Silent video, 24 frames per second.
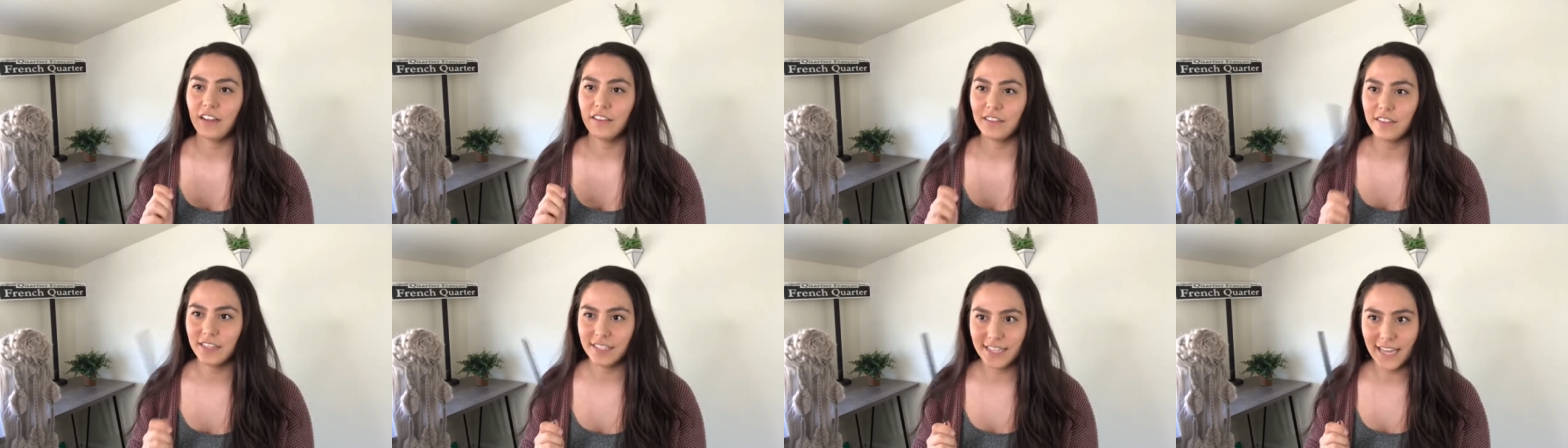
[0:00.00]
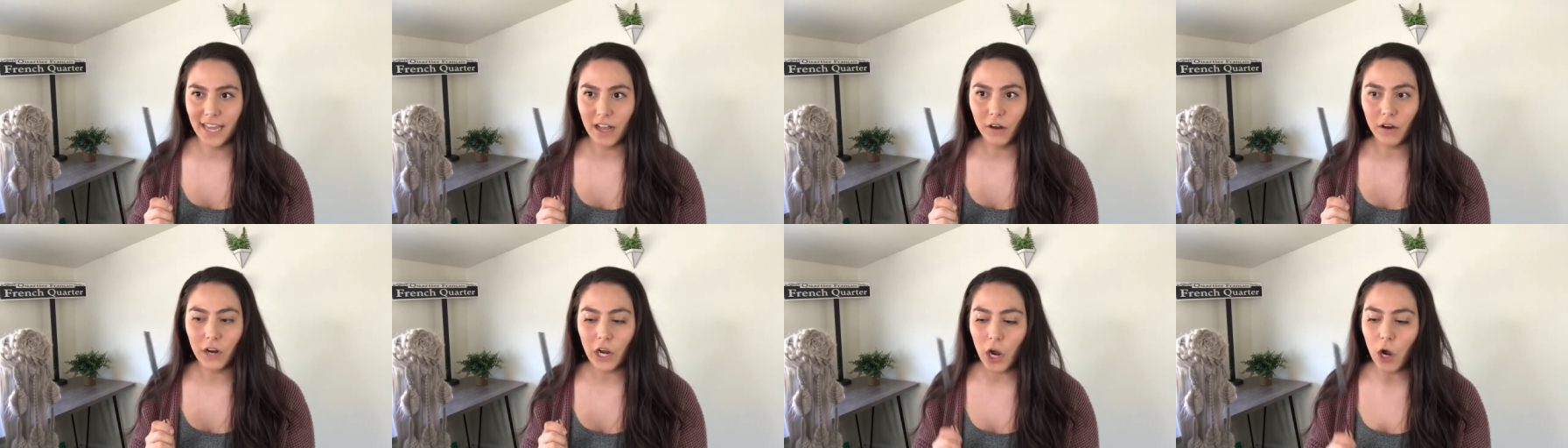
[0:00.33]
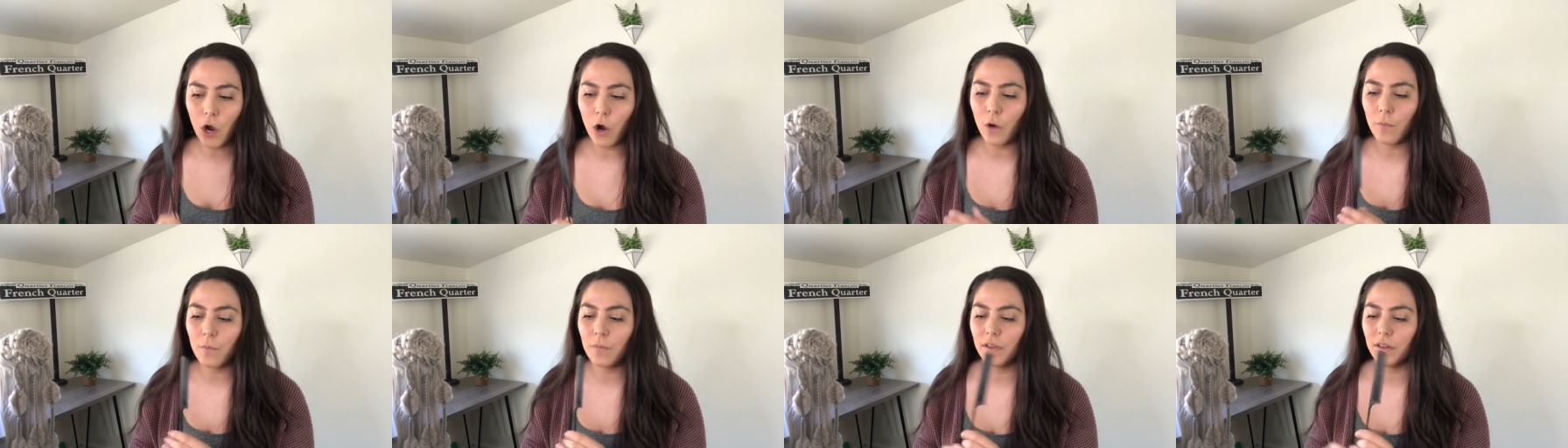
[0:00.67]
The tail
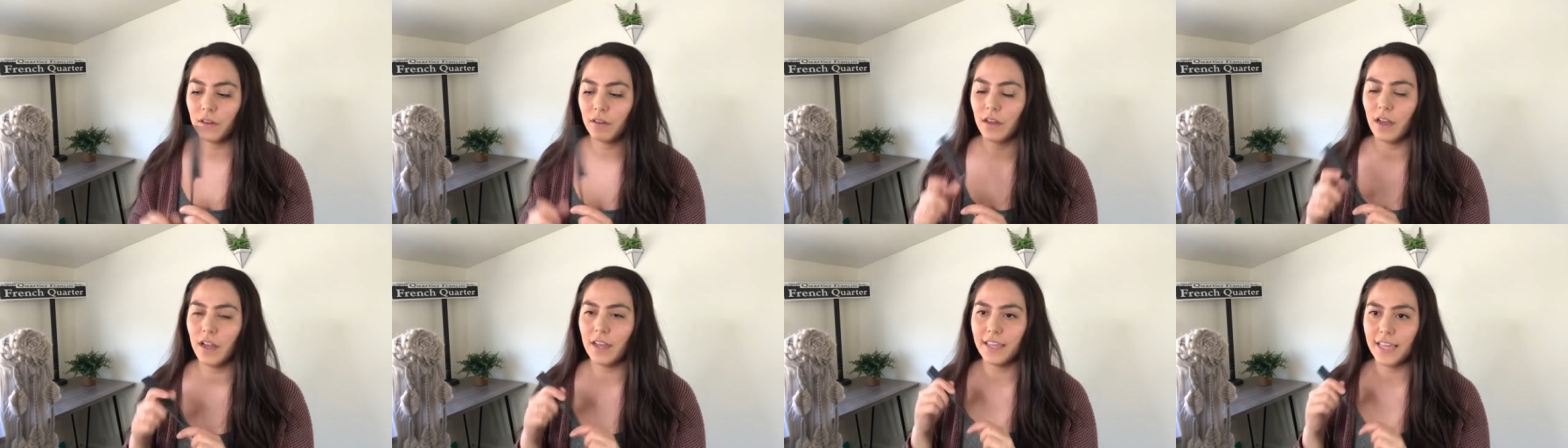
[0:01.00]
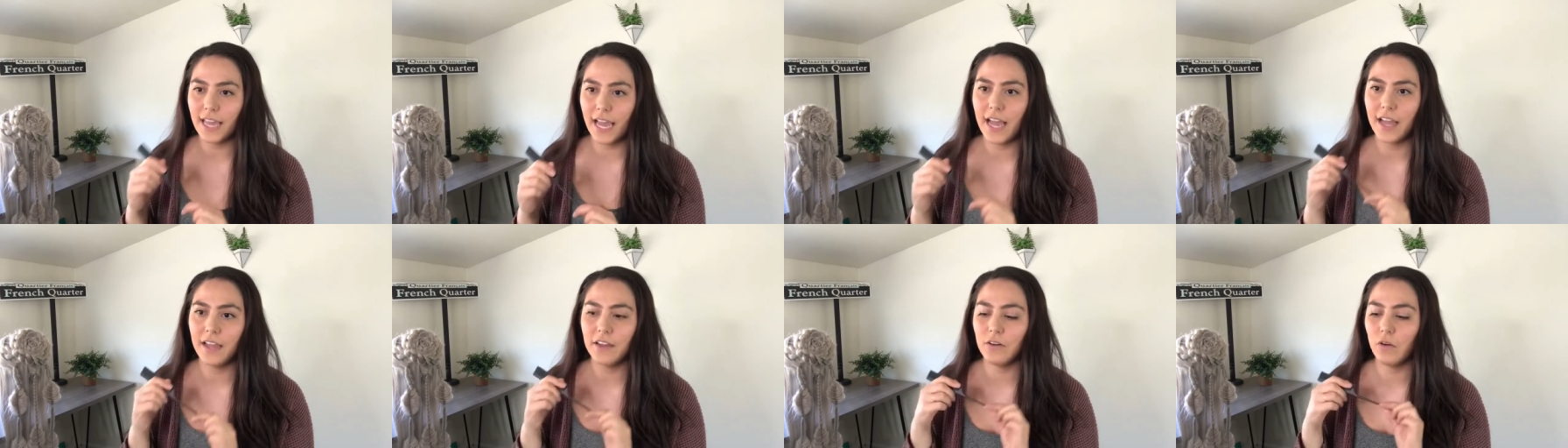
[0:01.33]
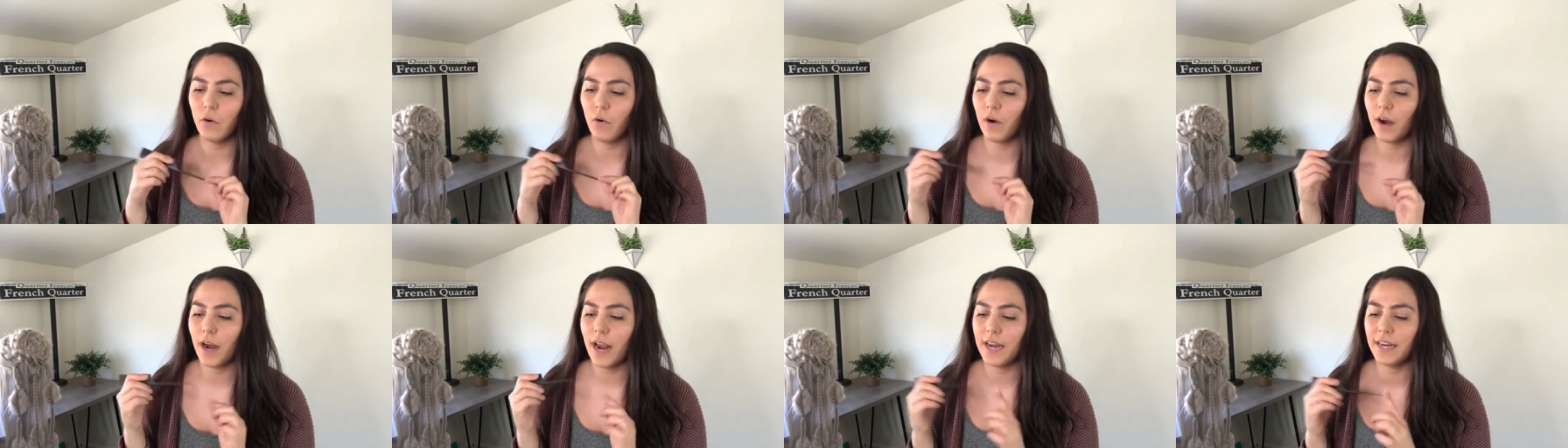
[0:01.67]
comb, again,
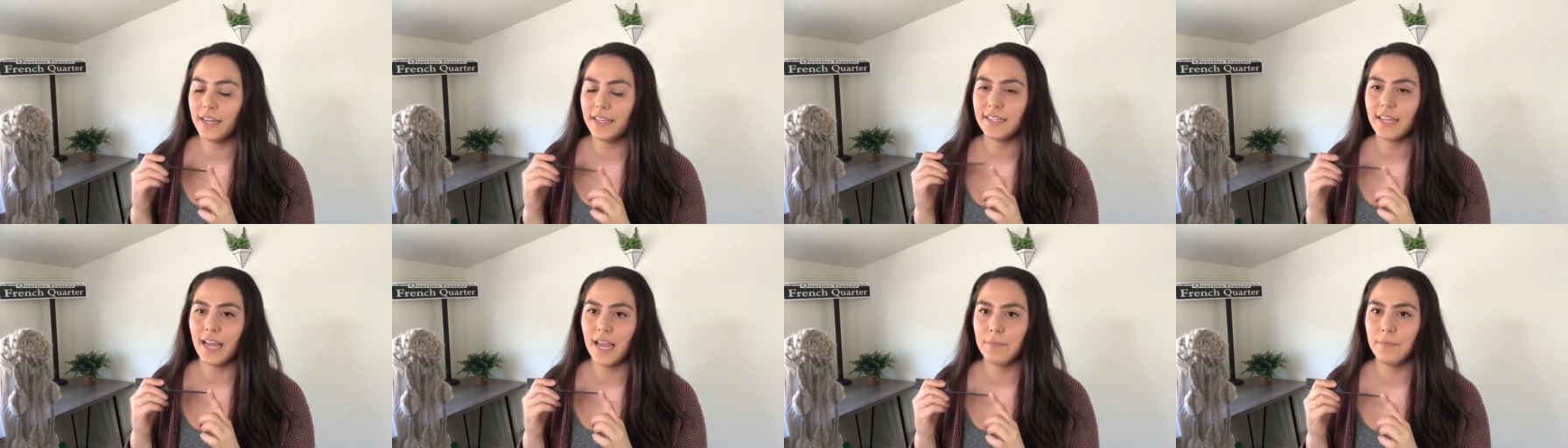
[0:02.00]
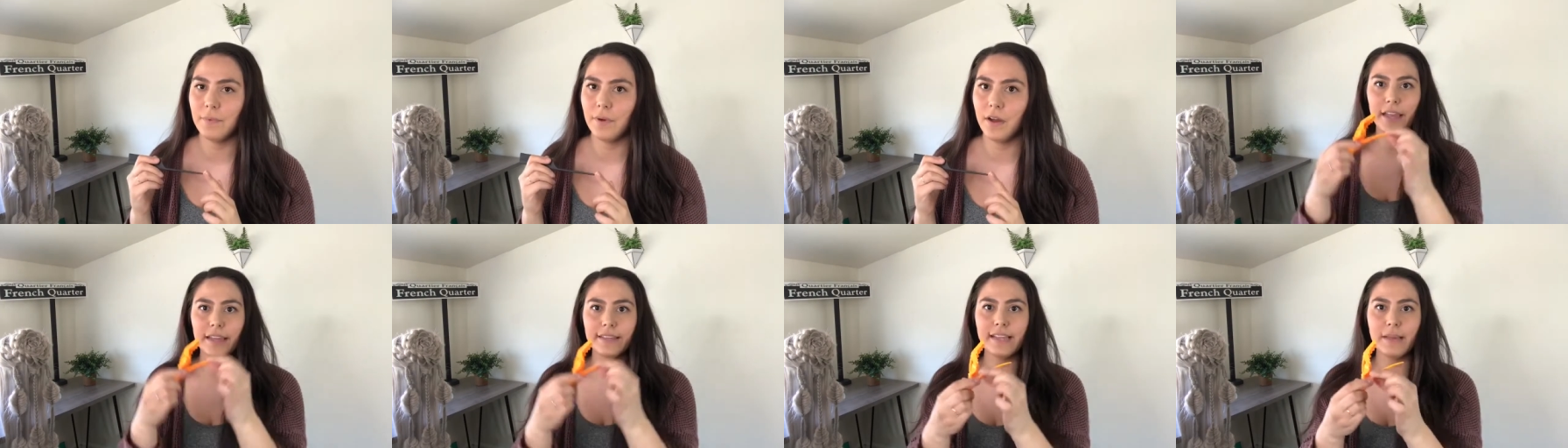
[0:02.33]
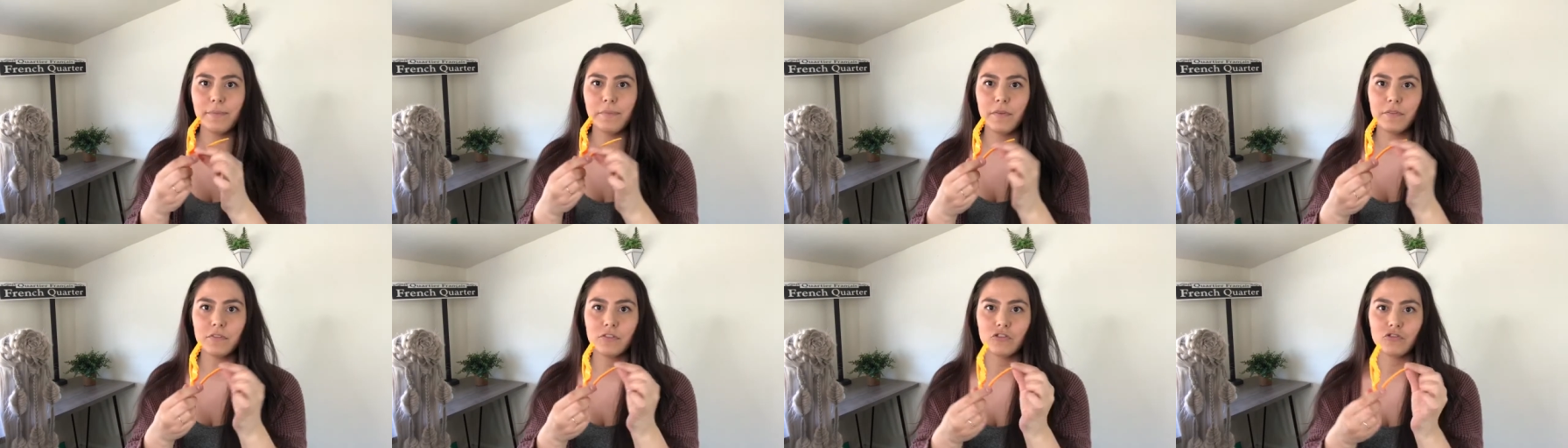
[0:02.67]
or any type
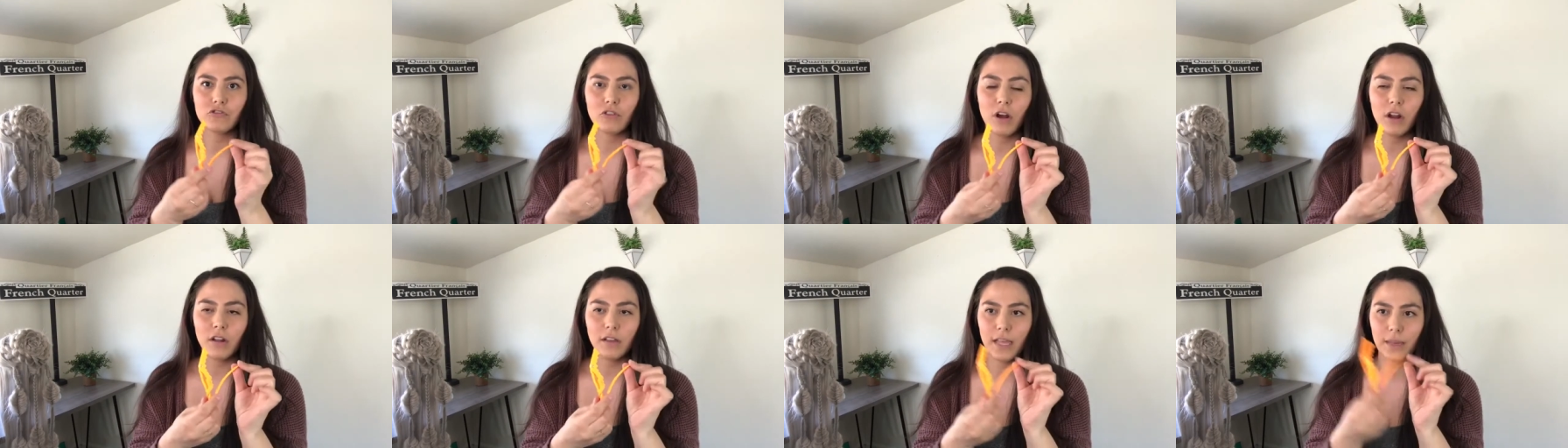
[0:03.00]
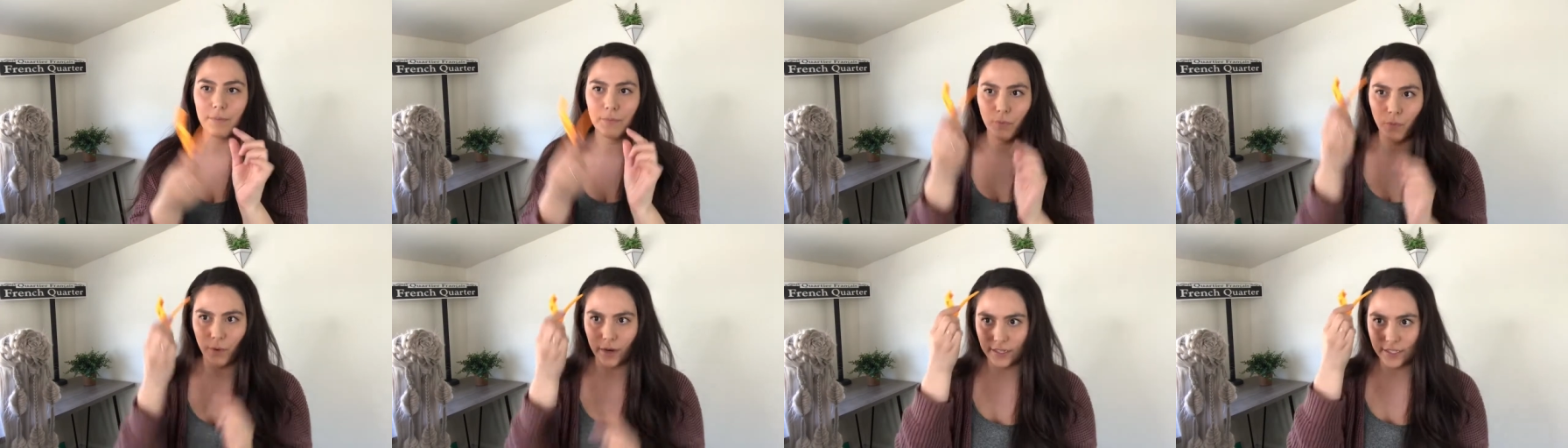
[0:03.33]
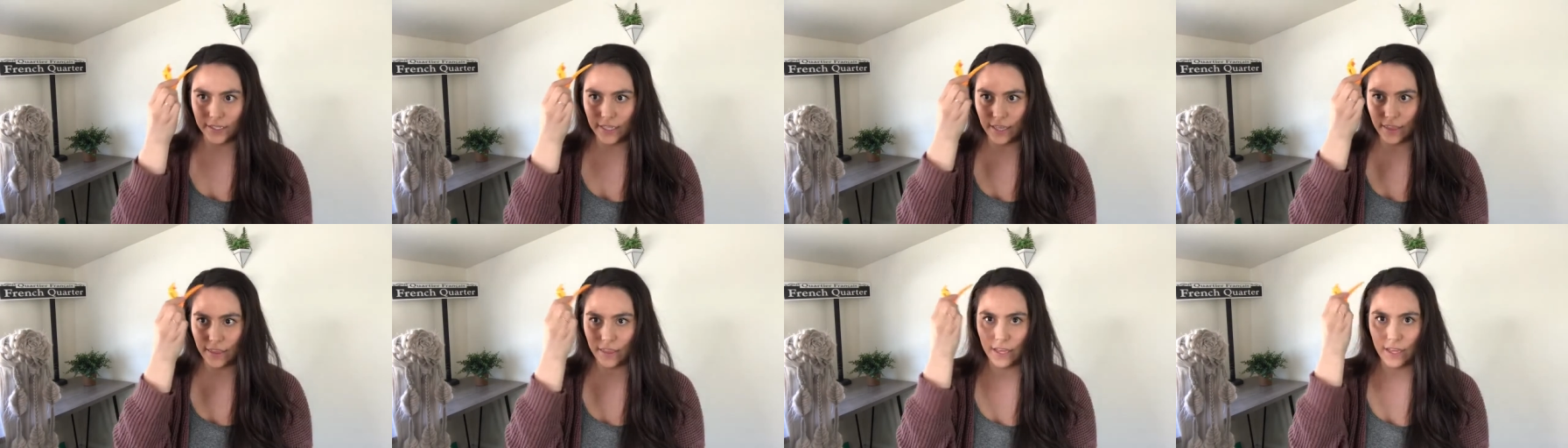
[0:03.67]
of strong like
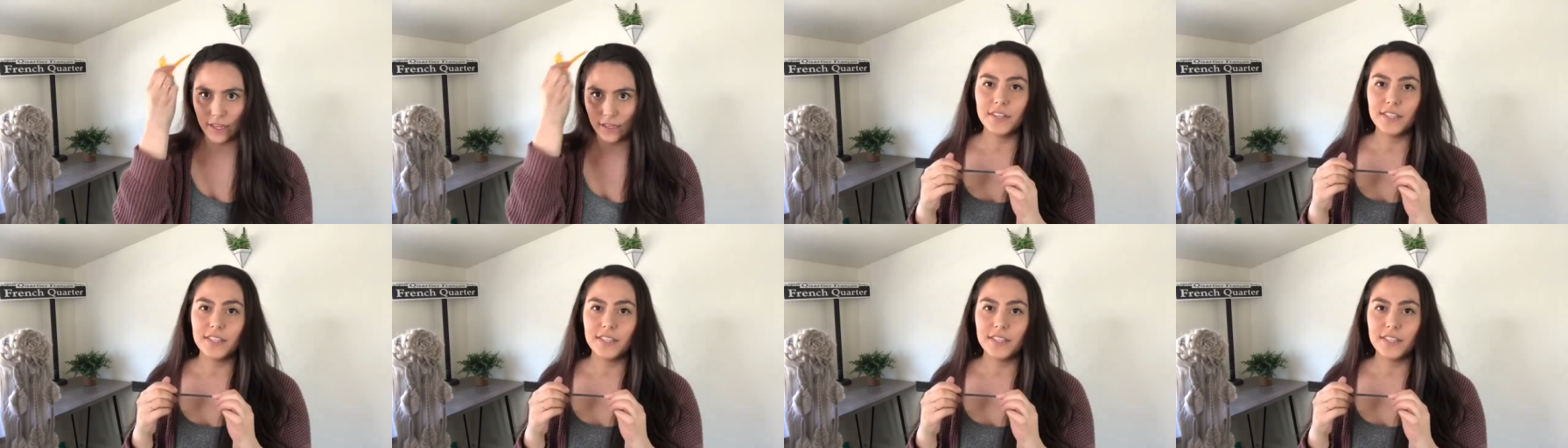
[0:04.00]
pointy thing.